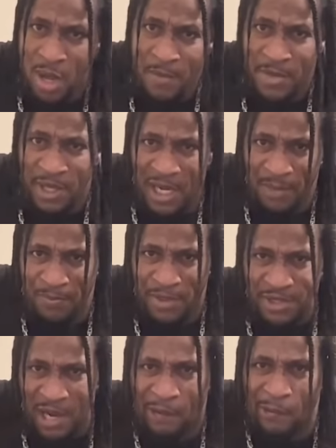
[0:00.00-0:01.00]
me get
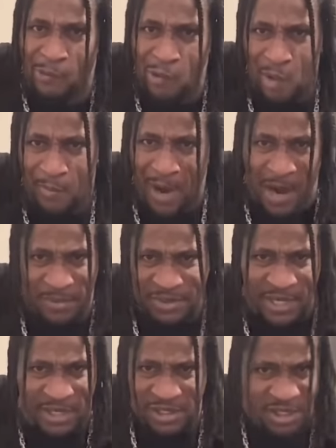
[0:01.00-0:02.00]
piece of rope or piece
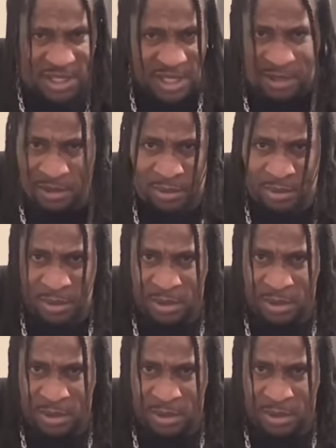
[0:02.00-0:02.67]
of chain,